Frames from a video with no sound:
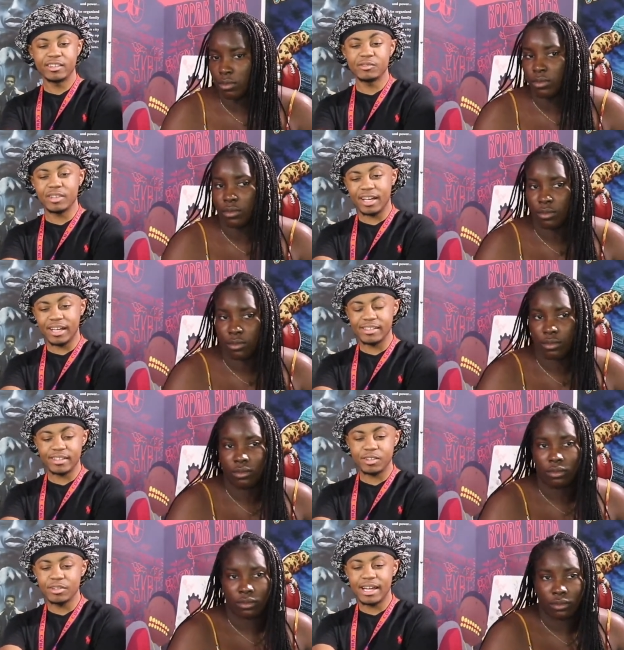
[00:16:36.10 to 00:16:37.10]
Speaker 1: You guys,
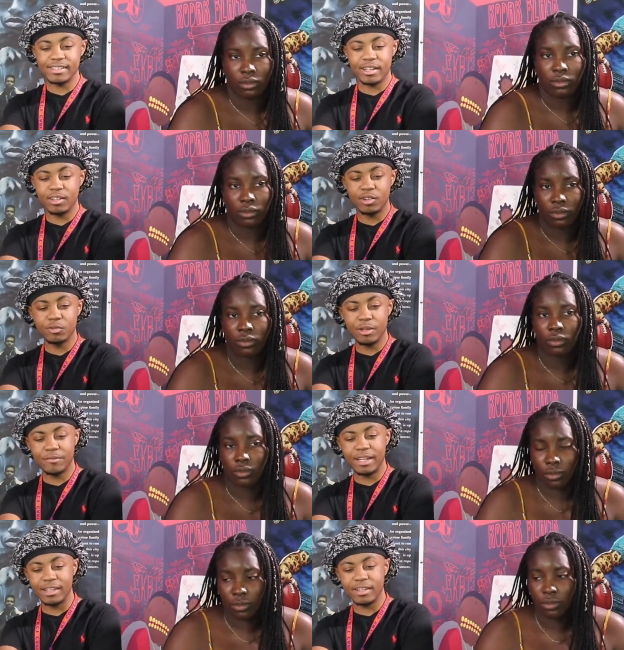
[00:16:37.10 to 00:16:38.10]
like you guys, are unwell
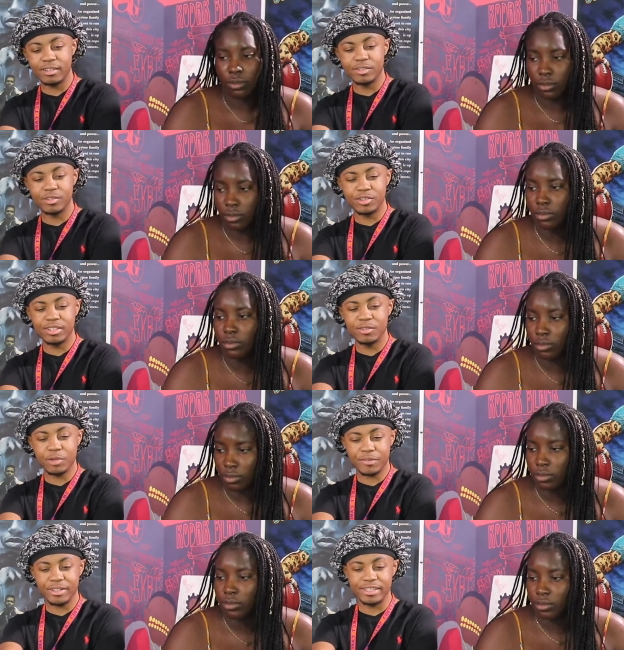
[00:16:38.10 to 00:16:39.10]
like you know you didn't
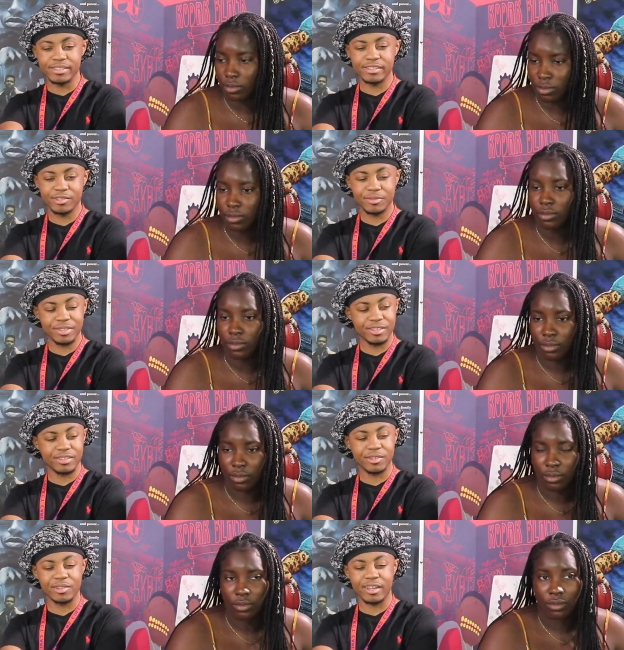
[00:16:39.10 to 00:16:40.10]
work for this, you know what I'm saying?
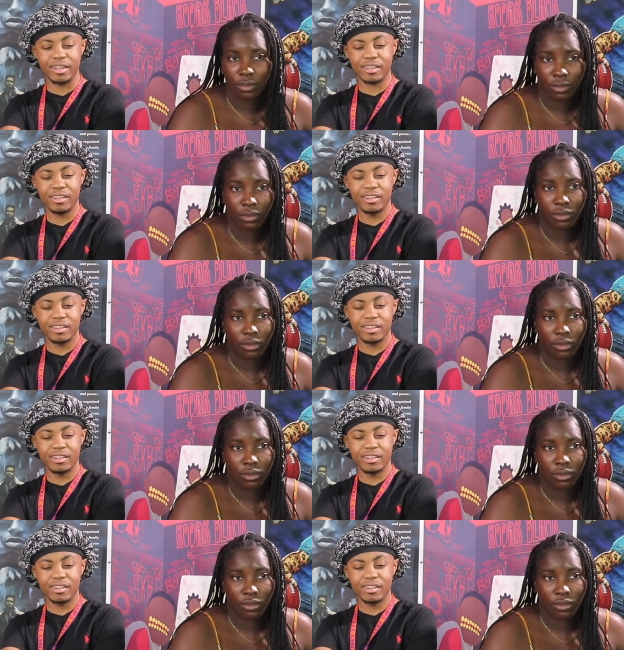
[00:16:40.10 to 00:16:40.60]
So like,